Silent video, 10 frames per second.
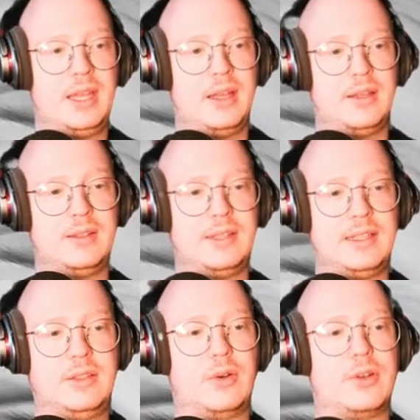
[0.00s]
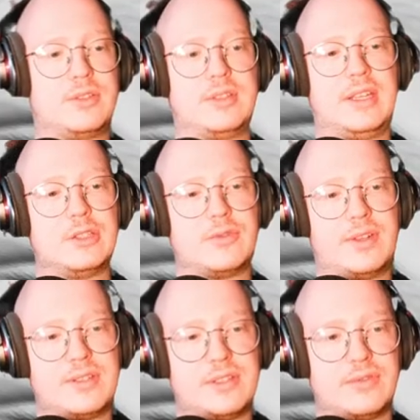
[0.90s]
Uh, there are the
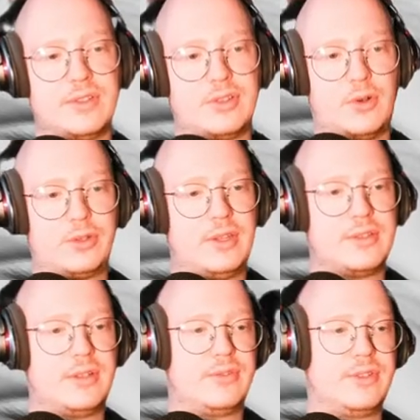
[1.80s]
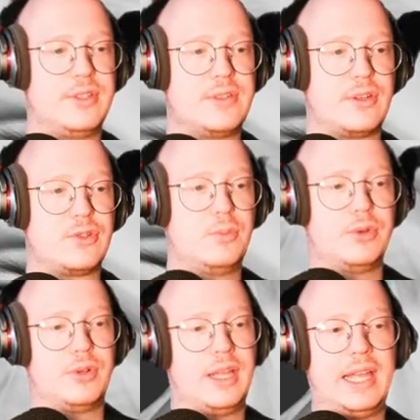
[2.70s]
interface is different, the hotkeys are different and such,
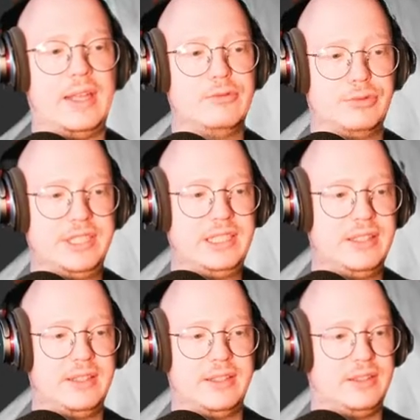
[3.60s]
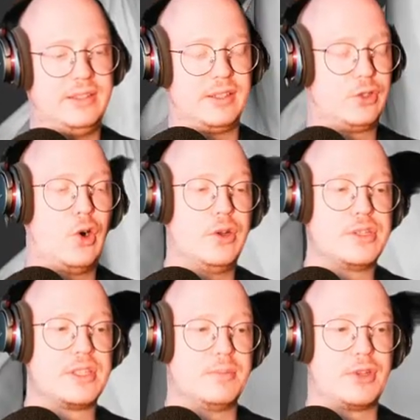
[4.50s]
but really the, the
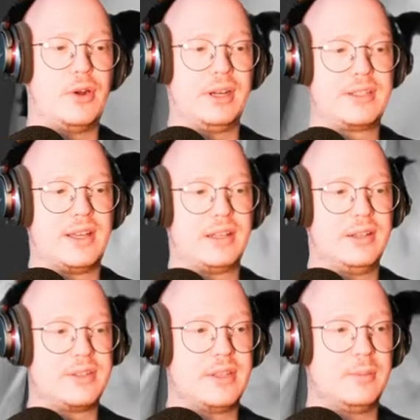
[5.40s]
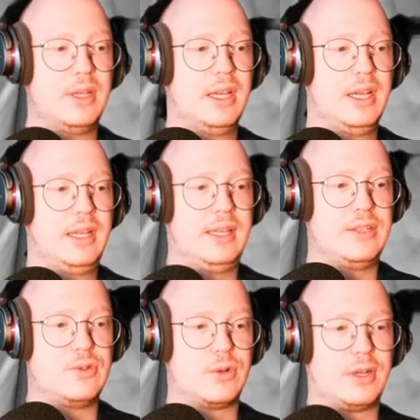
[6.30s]
concepts are exactly the same
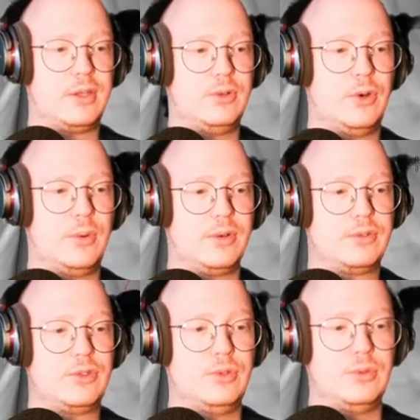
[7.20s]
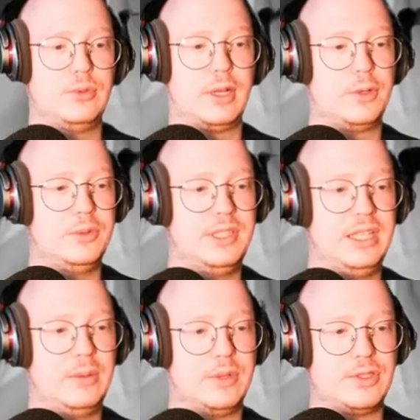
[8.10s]
it's not like you're going to like
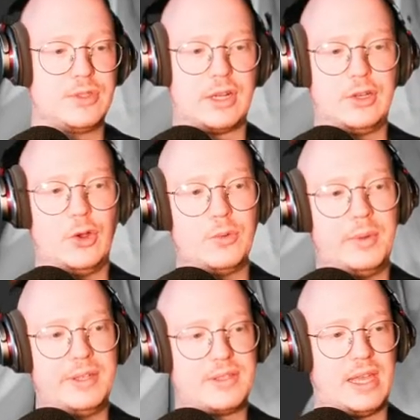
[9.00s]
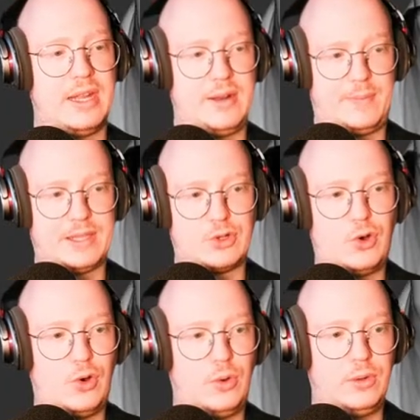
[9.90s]
Houdini, which is like node based, and that's a
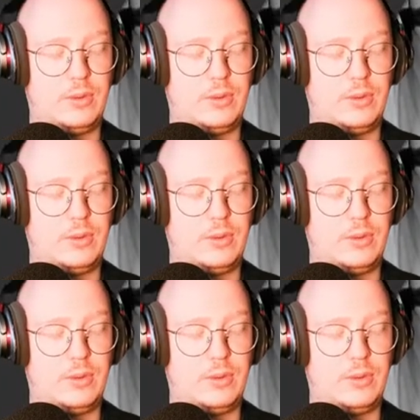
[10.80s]
whole.